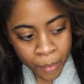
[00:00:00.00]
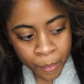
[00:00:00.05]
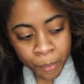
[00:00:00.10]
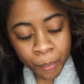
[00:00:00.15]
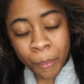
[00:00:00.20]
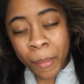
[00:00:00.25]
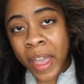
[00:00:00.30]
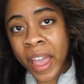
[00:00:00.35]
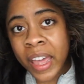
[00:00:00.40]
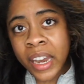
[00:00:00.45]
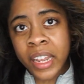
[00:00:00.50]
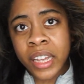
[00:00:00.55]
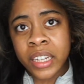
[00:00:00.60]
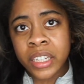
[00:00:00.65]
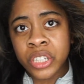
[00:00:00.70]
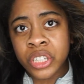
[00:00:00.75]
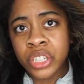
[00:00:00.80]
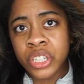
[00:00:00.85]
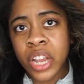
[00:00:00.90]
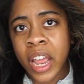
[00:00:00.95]

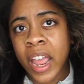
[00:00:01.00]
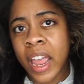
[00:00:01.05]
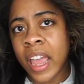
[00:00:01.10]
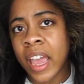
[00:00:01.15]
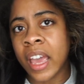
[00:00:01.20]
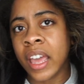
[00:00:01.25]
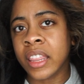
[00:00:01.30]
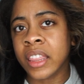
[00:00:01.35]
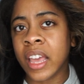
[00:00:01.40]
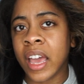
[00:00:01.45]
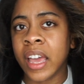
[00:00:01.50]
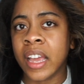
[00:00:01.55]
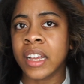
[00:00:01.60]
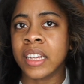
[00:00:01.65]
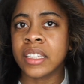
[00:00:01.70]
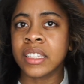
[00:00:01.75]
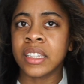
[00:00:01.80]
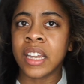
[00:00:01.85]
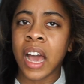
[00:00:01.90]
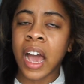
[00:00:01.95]
manage and that
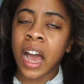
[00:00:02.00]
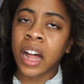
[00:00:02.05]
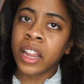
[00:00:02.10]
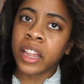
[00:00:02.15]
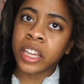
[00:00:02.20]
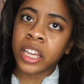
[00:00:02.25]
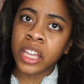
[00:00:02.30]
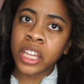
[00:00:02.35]
is not like